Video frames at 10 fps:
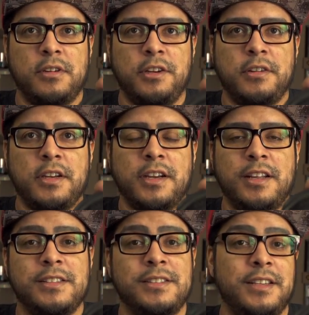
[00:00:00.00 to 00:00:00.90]
you can
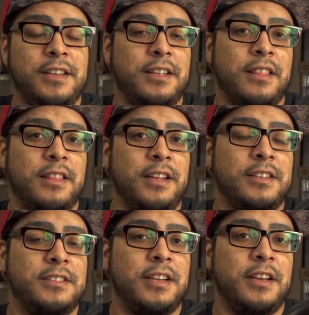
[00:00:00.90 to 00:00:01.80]
kind of see the
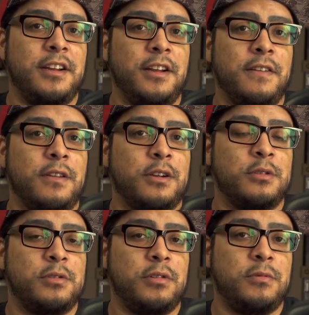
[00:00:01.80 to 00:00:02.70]
inside of the
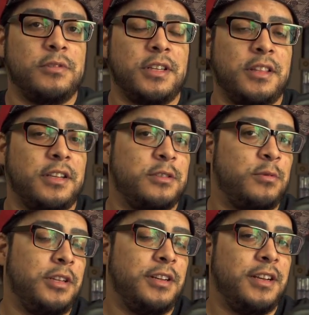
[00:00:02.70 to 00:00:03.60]
controller, which I think is
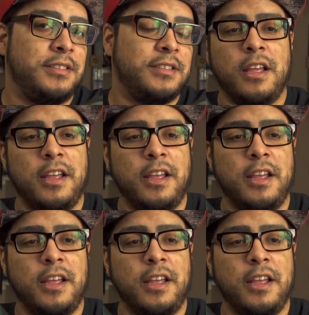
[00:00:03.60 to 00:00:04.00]
really nice,